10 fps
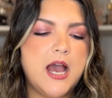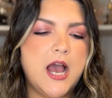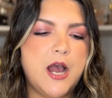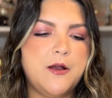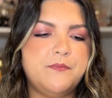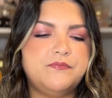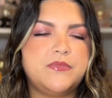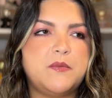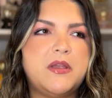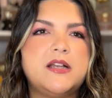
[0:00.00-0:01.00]

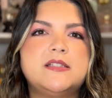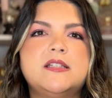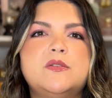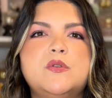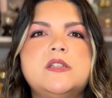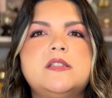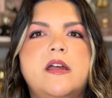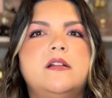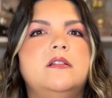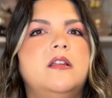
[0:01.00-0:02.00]
Because this one's
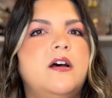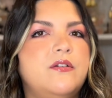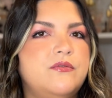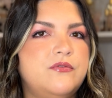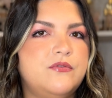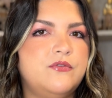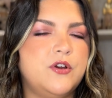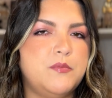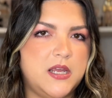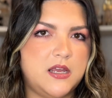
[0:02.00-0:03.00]
not a love
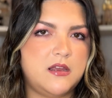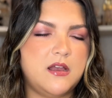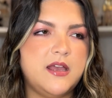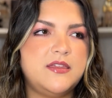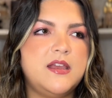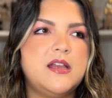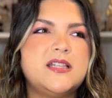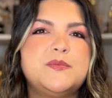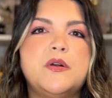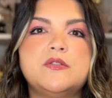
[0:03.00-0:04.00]
for me. I think
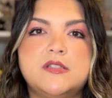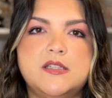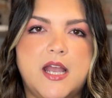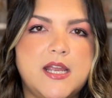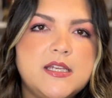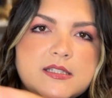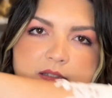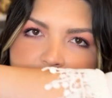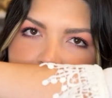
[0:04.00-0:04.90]
it smells nice.